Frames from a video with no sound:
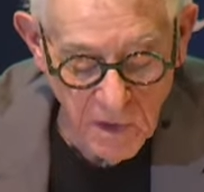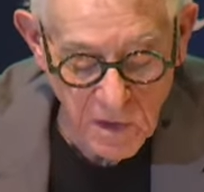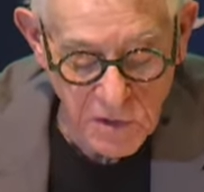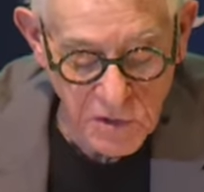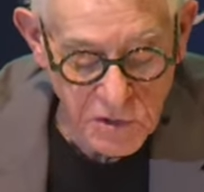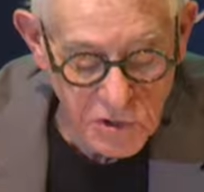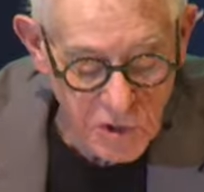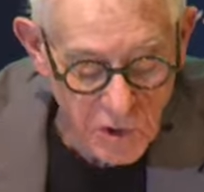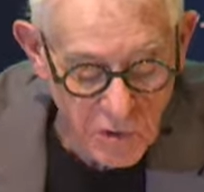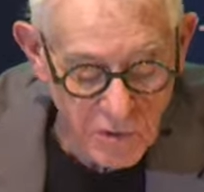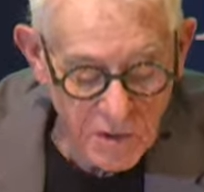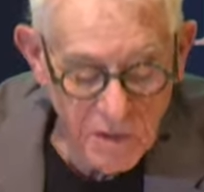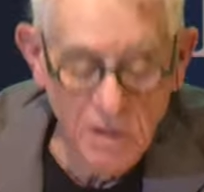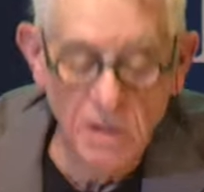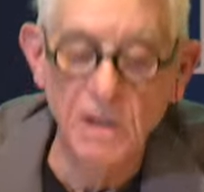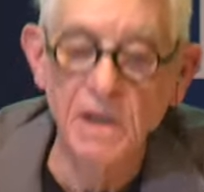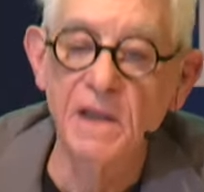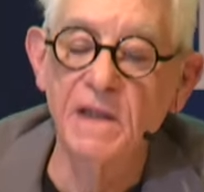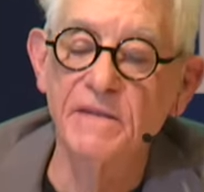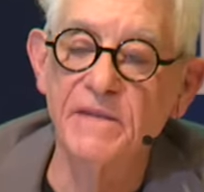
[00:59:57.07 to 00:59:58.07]

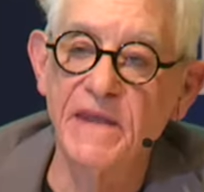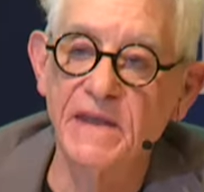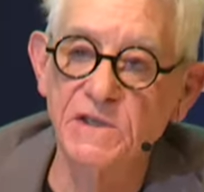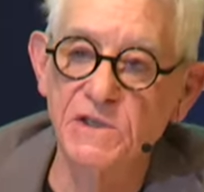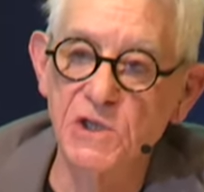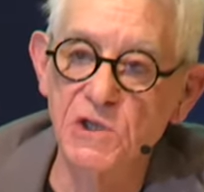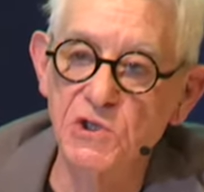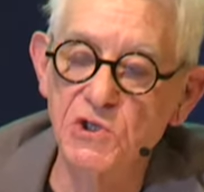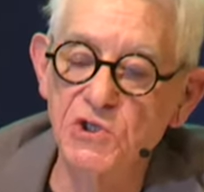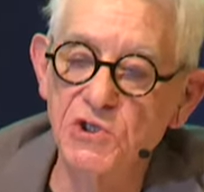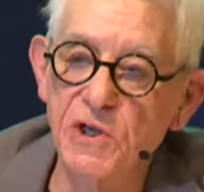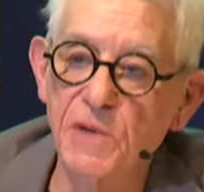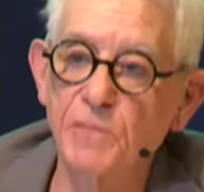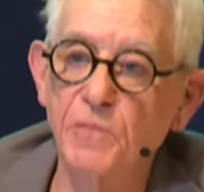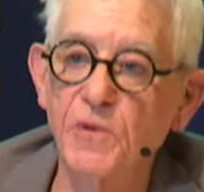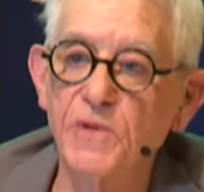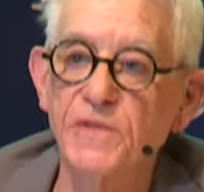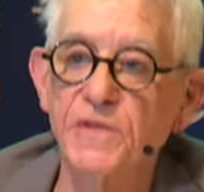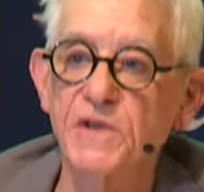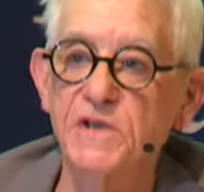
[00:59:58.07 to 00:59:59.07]
certain that to
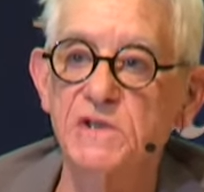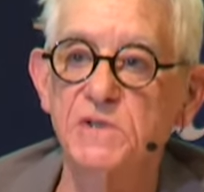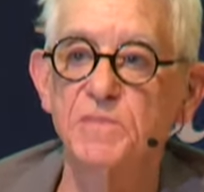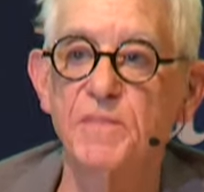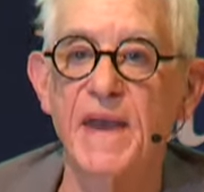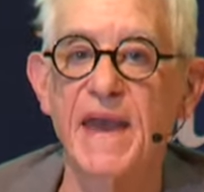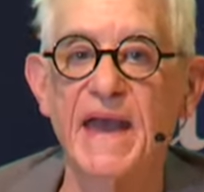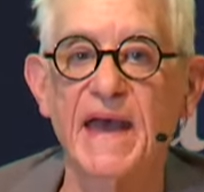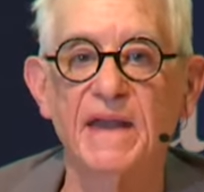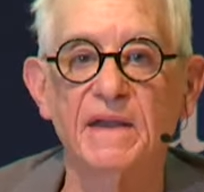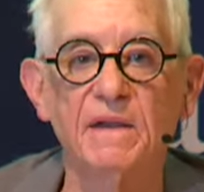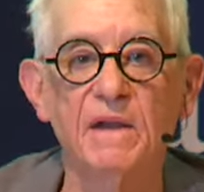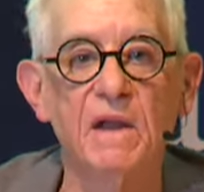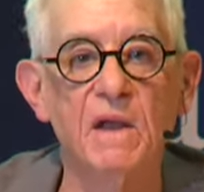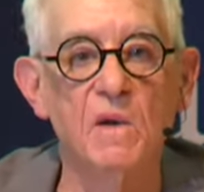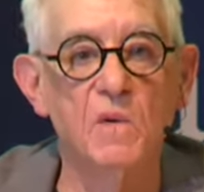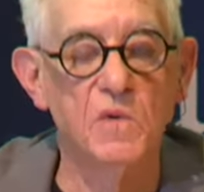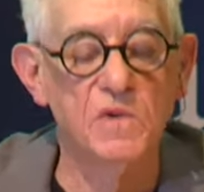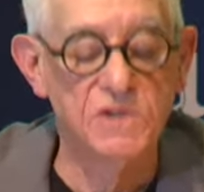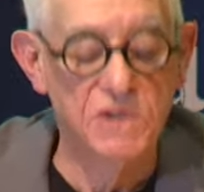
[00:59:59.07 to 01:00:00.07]
ship with this man
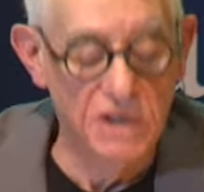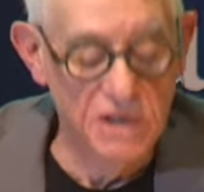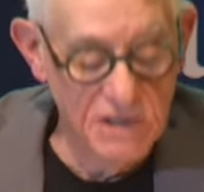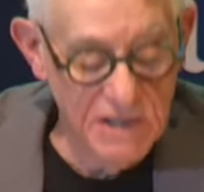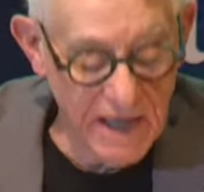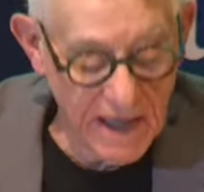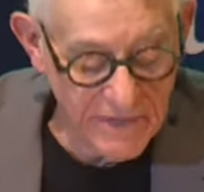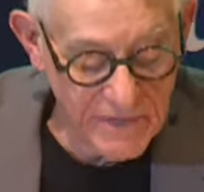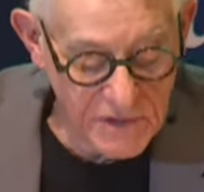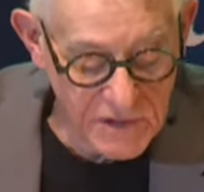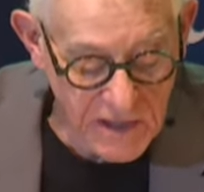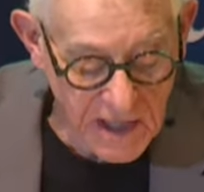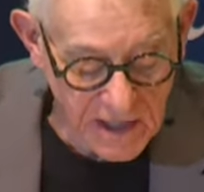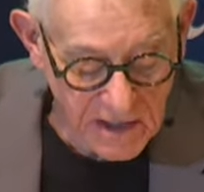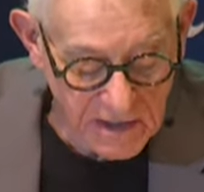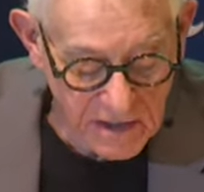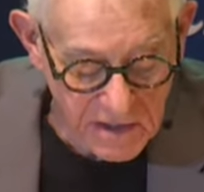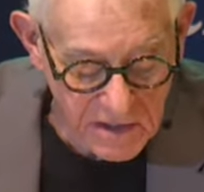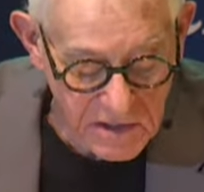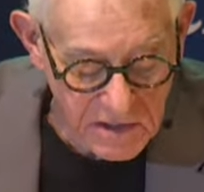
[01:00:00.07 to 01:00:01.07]
was a death
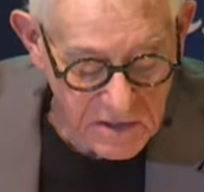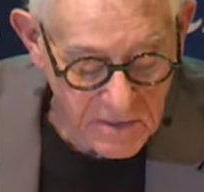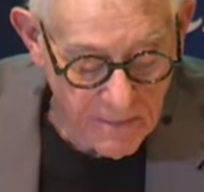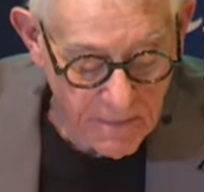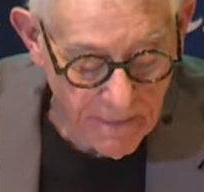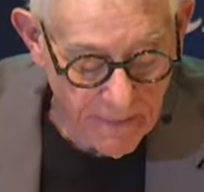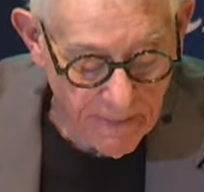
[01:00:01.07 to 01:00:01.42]
sentence.